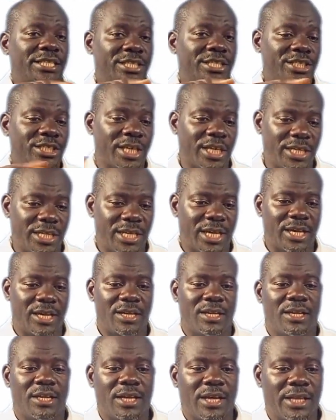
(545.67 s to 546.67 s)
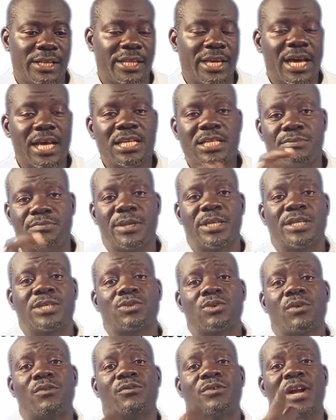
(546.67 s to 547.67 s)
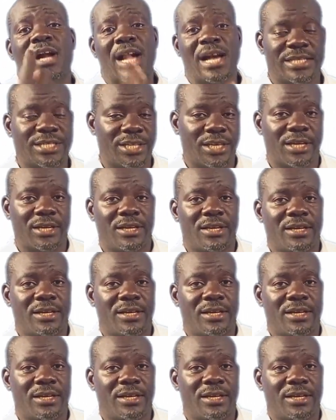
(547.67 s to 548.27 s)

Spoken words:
Gender, the aspects of culture,